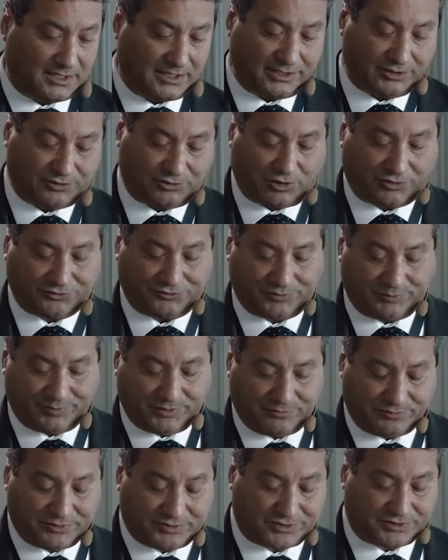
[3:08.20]
it
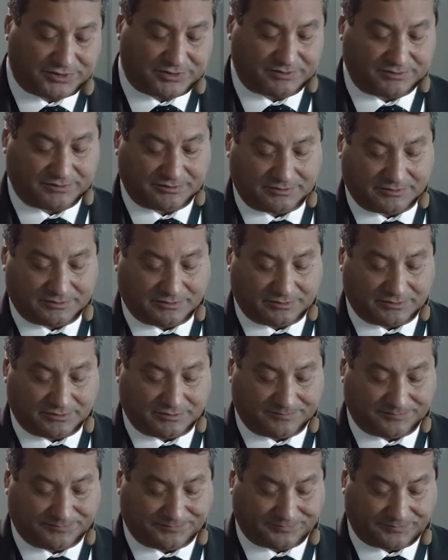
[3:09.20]
continues
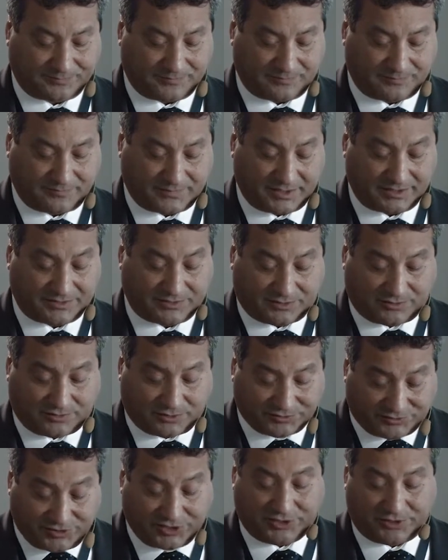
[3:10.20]

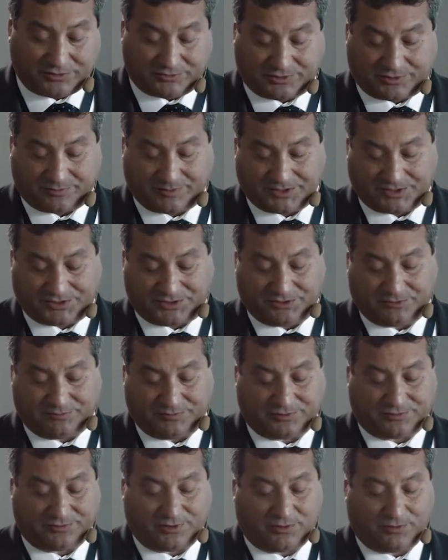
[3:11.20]
to assume
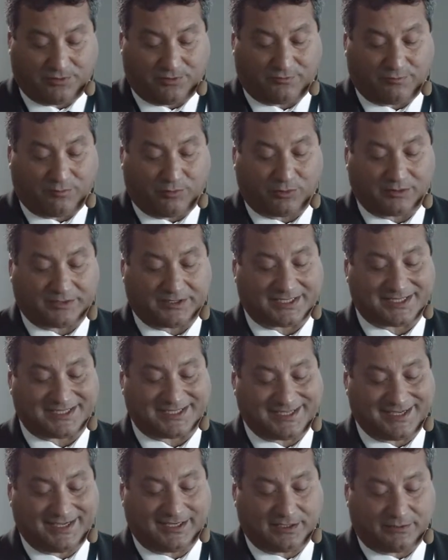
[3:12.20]
the role of Malta's
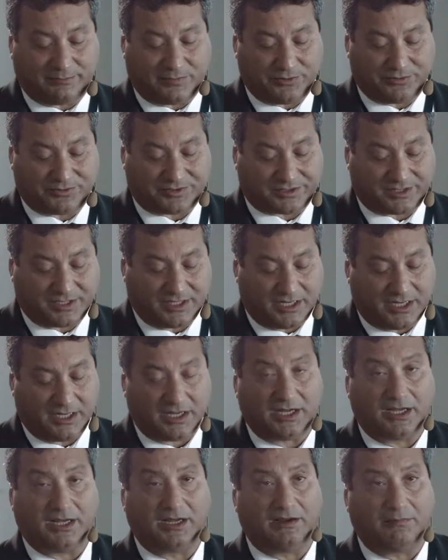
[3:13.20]
single most
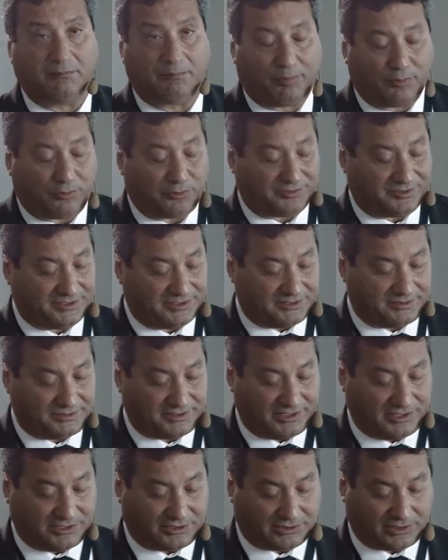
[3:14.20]
important
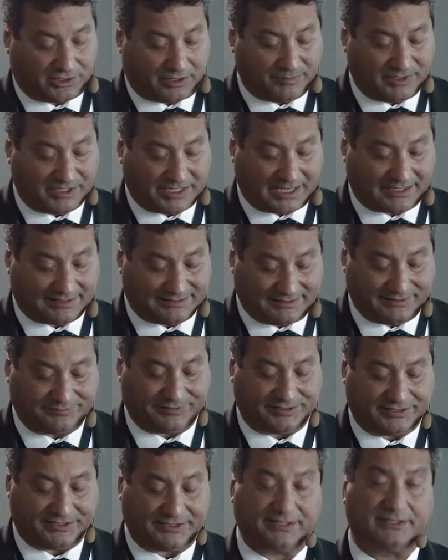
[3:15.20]
economic
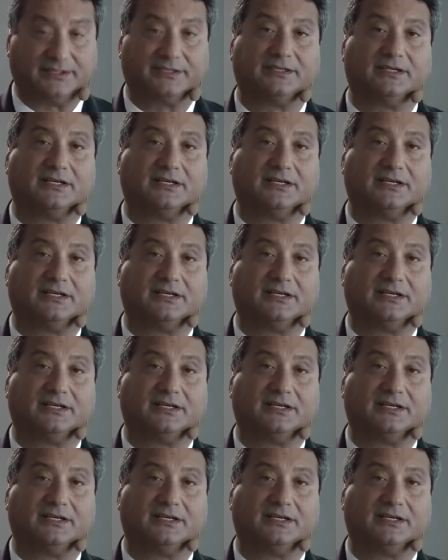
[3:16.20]
activity,